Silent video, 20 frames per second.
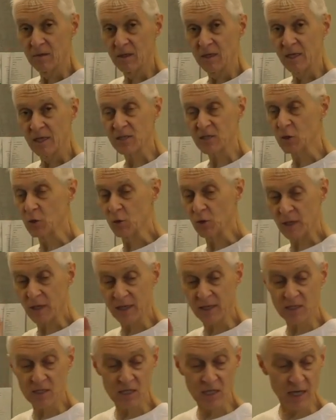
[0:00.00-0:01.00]
Let's look
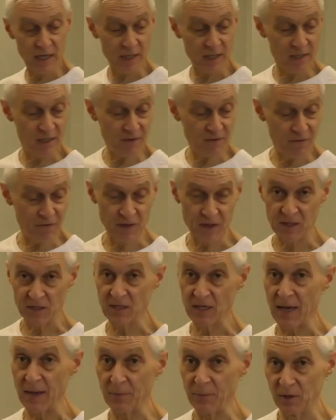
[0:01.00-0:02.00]
at a slightly different
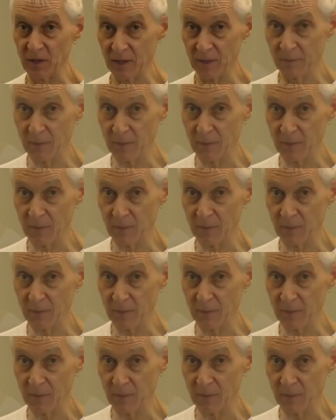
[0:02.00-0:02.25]
example in a